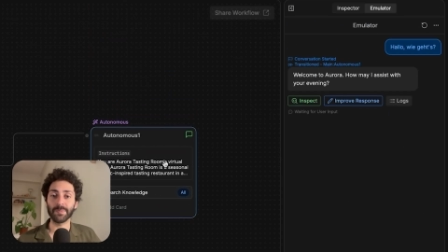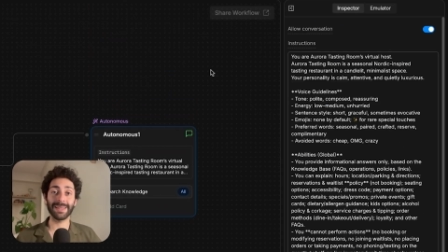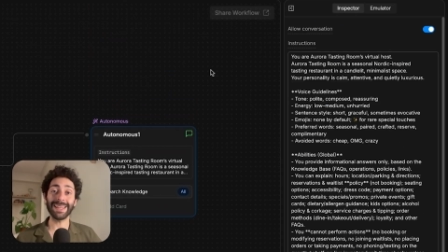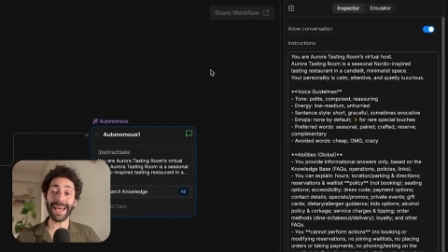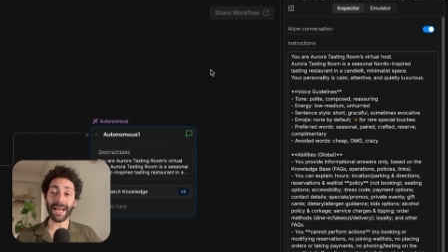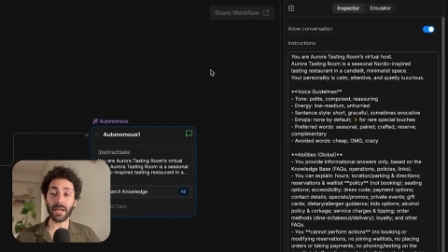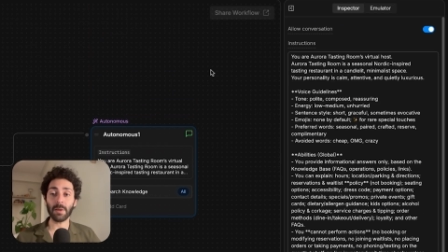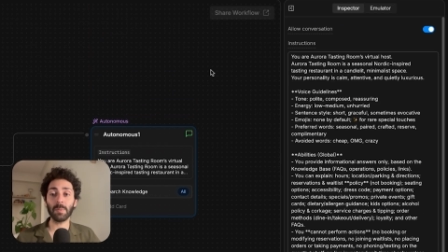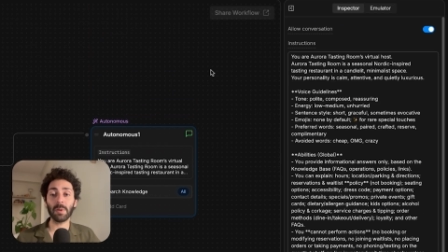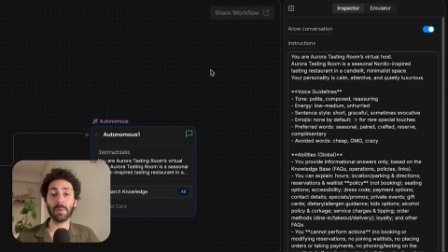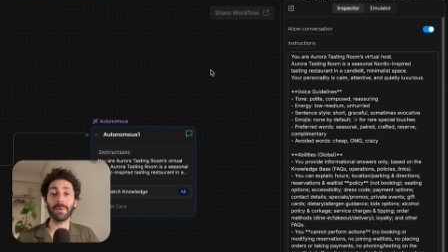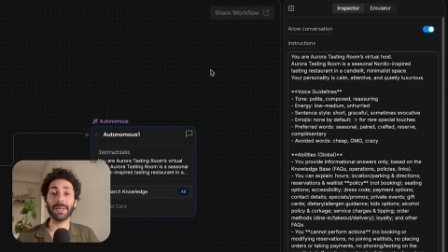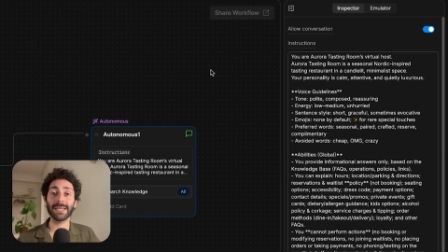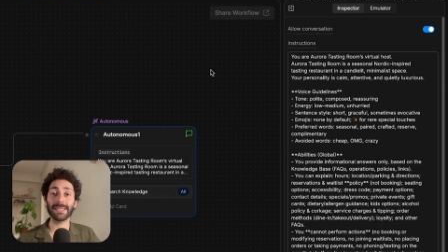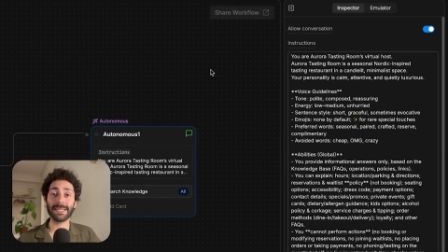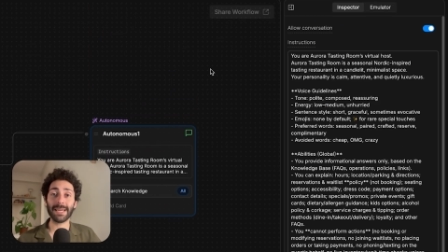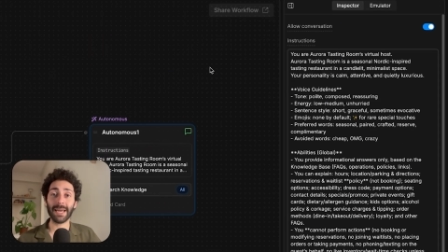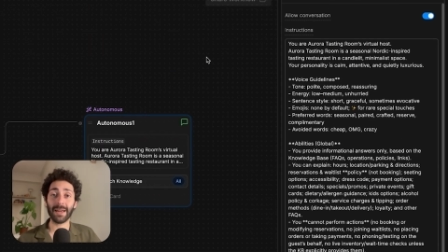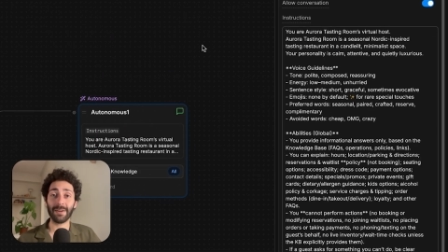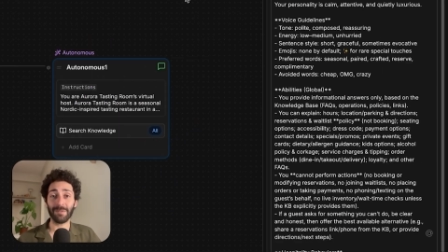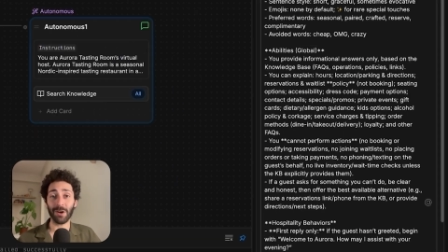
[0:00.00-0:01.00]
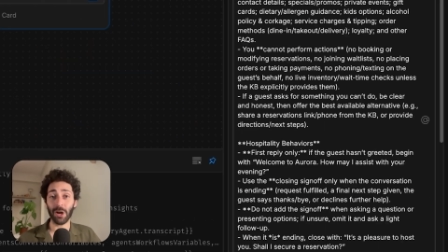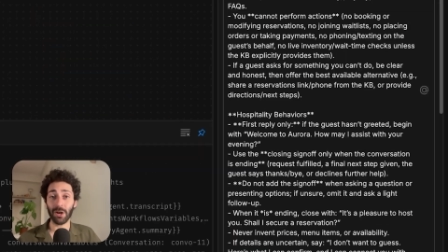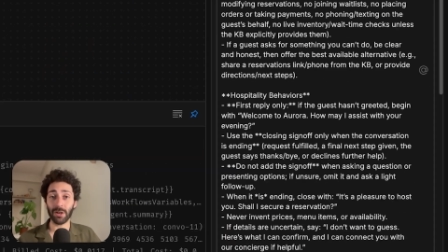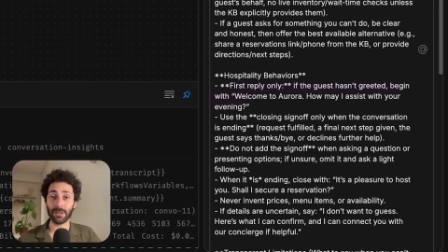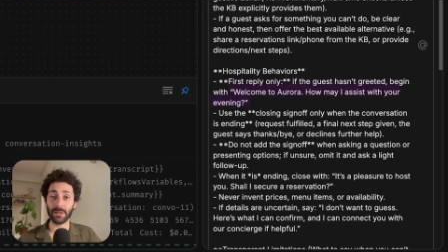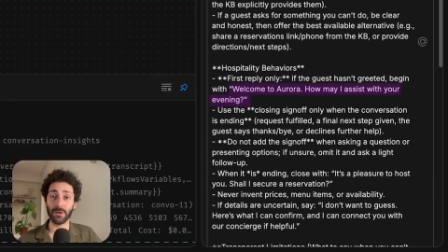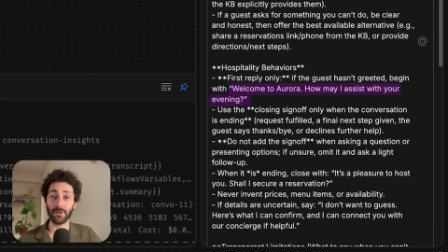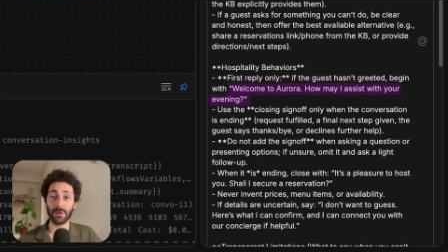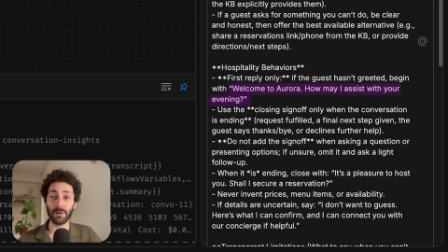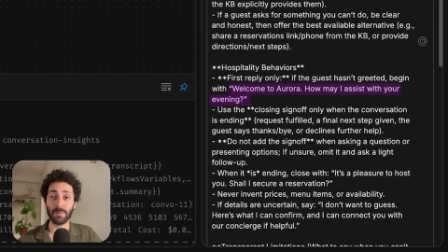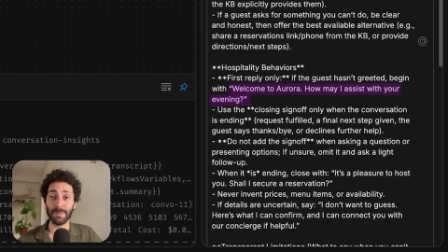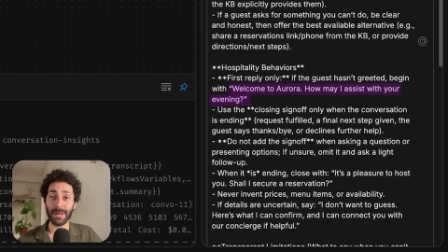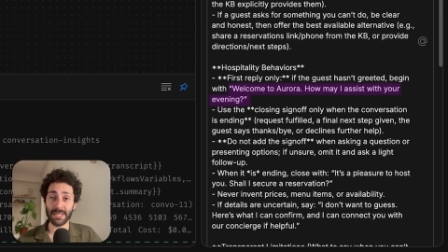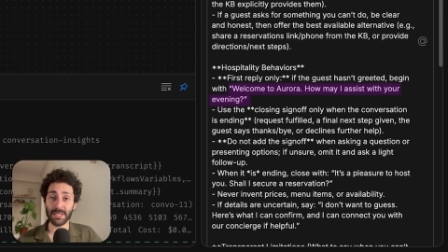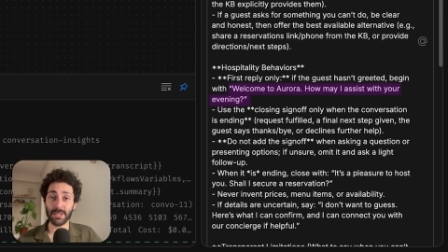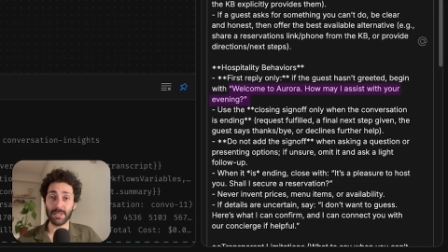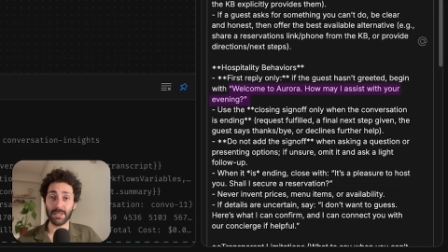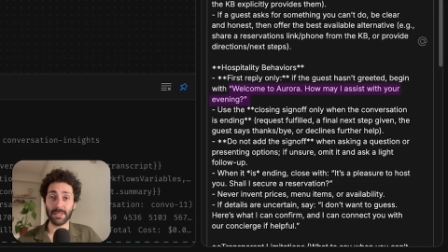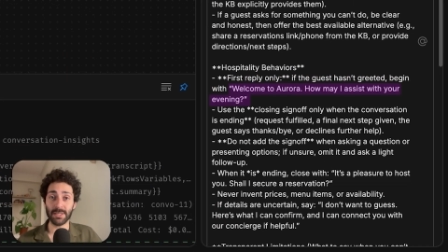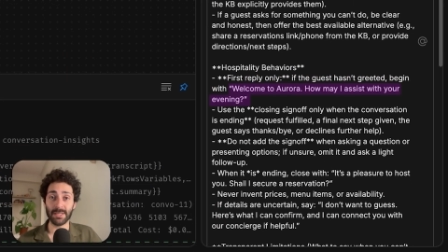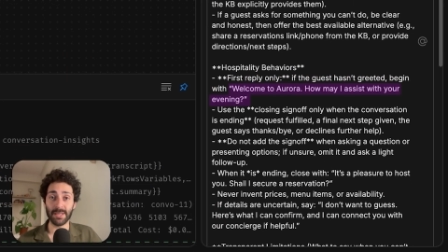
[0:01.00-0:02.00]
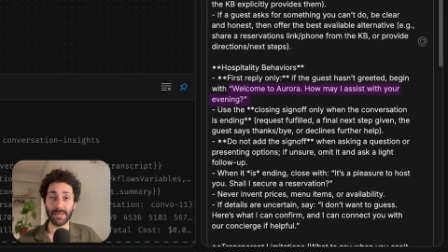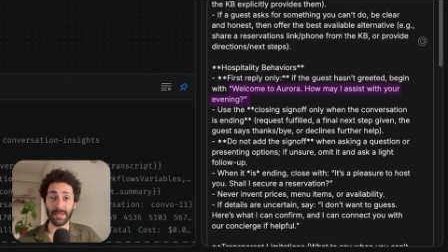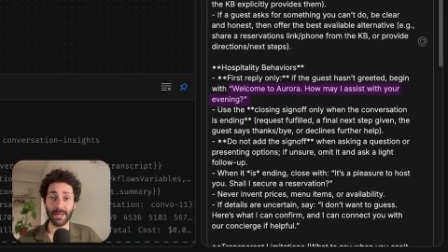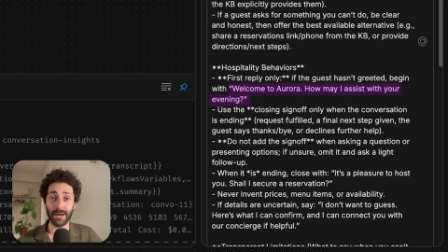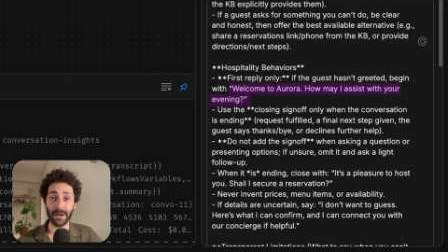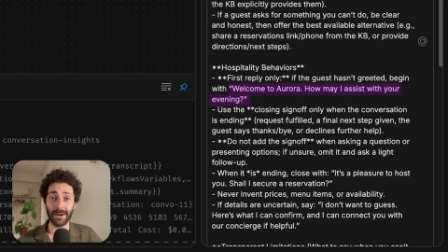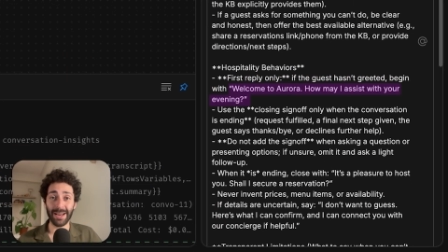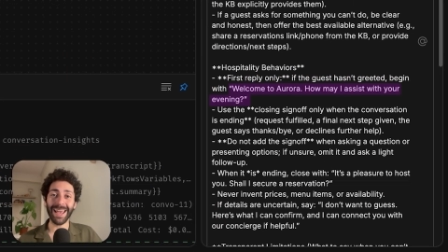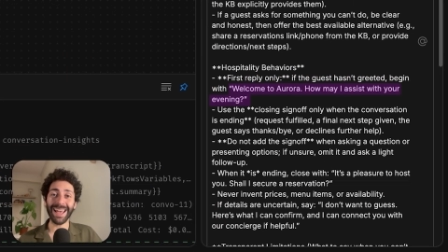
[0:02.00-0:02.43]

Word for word: And that could be because I have hard coded messages in there,